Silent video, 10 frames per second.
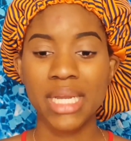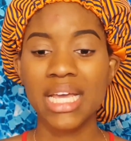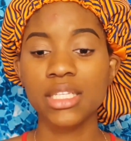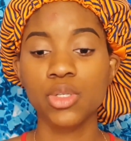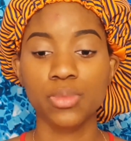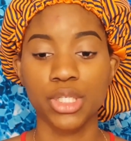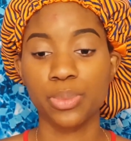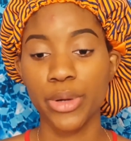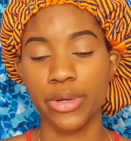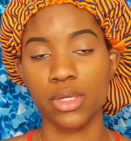But that's too
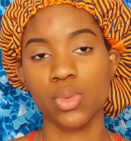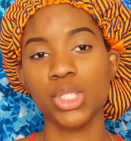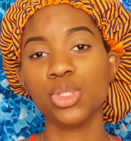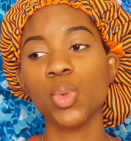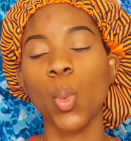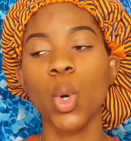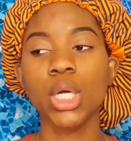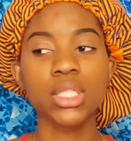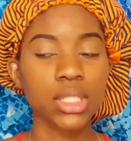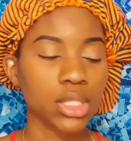much product. What you
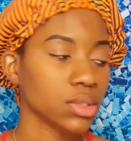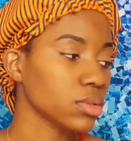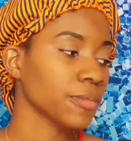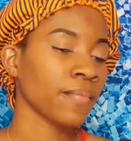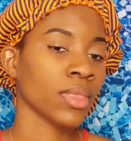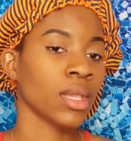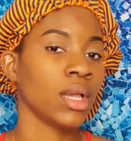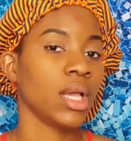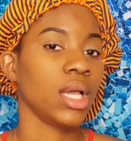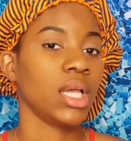want to do
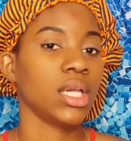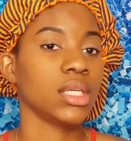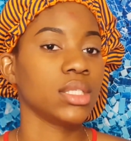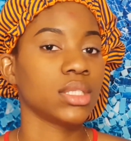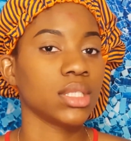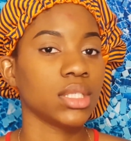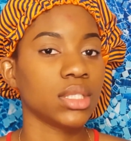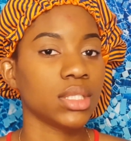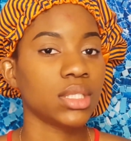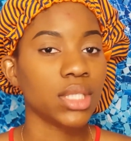is
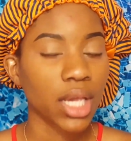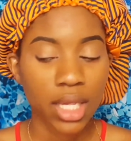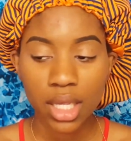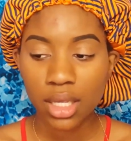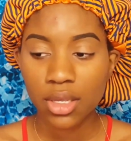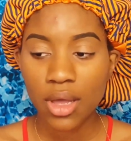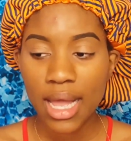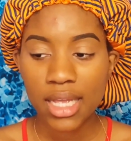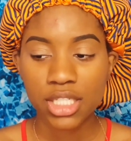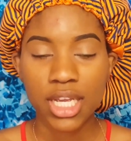take your
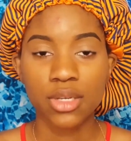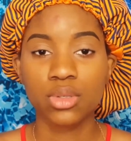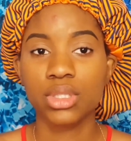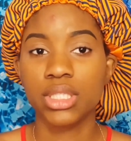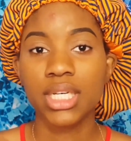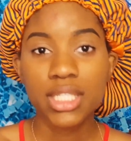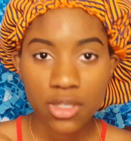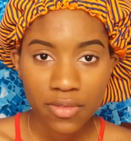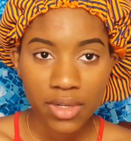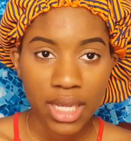eyeshadow, dust
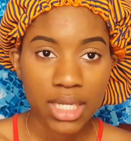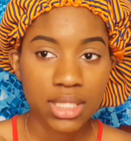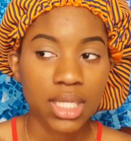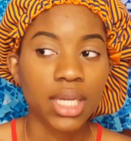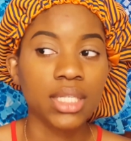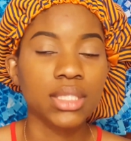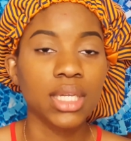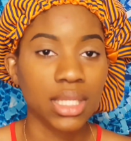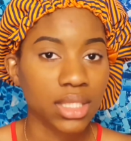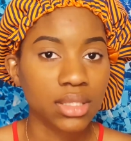off the excess
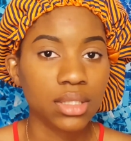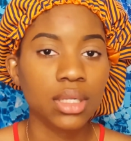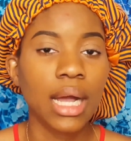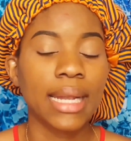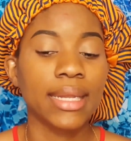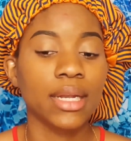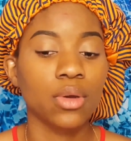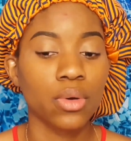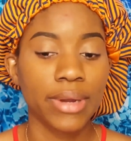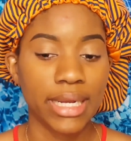a little, and then
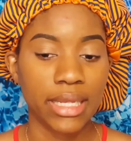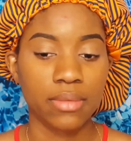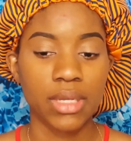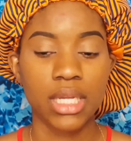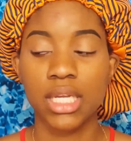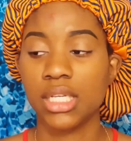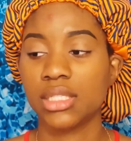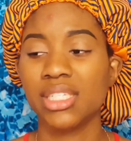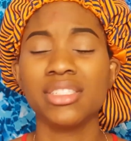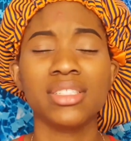go right in,
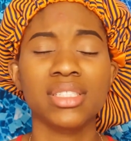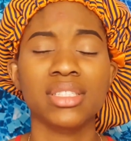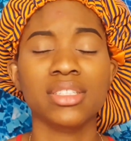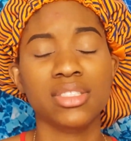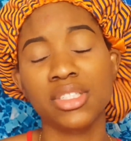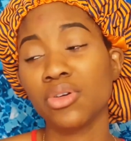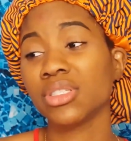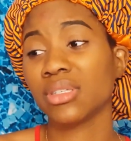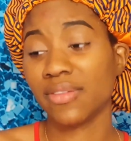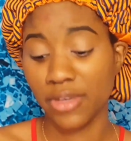because this is
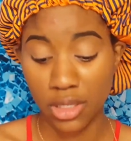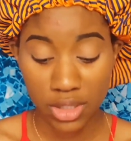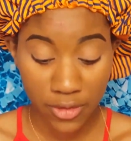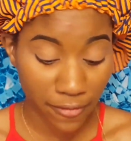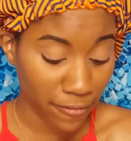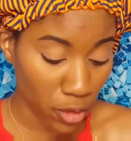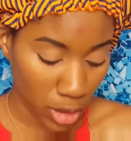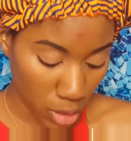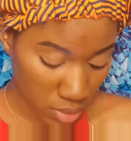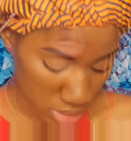going to give you a lot of
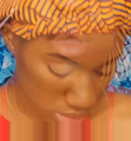fallout.